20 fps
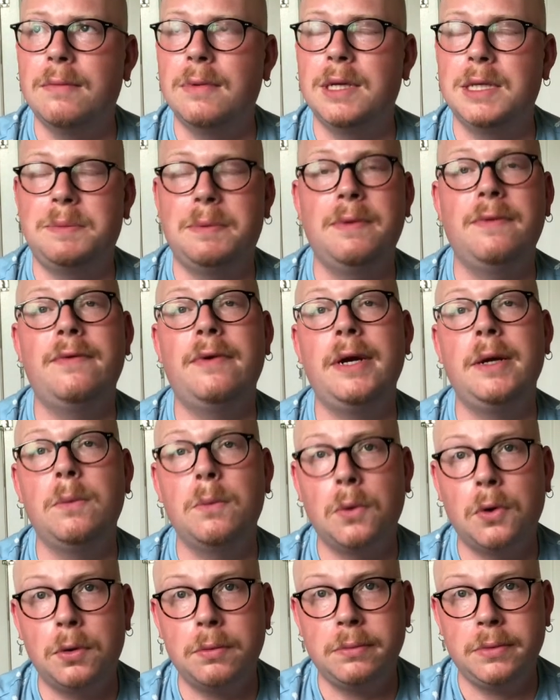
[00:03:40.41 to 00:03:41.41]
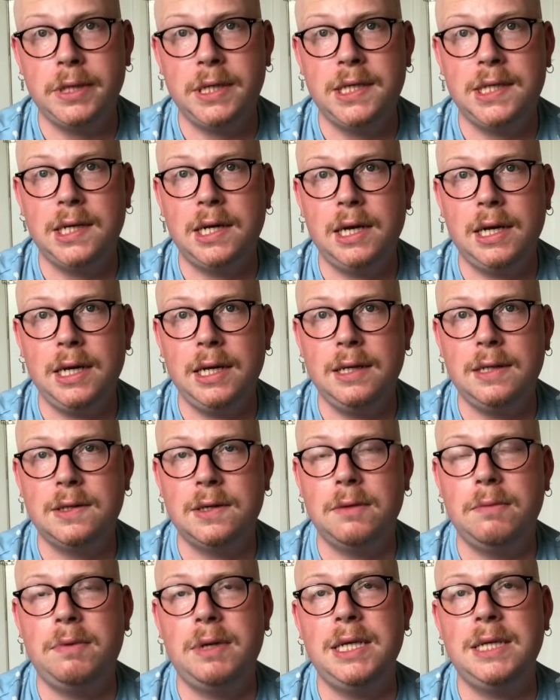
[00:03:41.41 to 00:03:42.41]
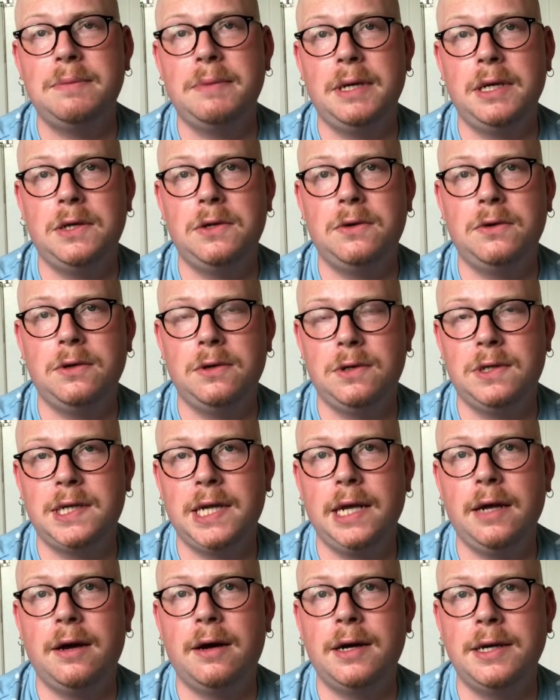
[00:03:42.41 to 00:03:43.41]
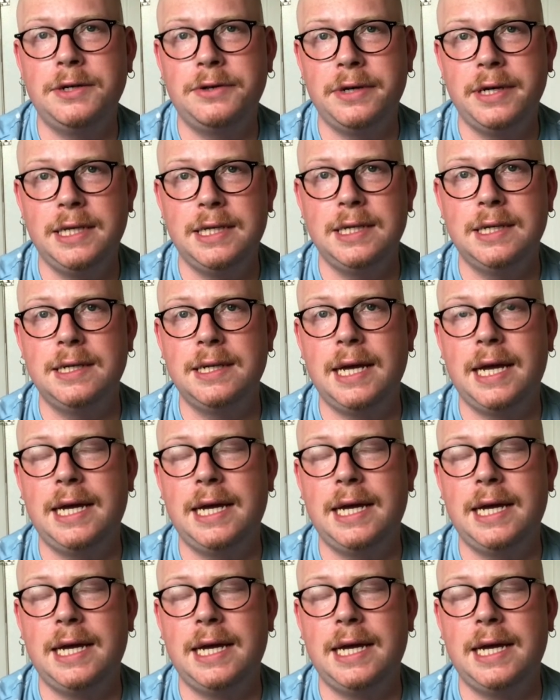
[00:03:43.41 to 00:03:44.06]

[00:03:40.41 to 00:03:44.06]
It's been very warm recently, so please make sure you stay hydrated.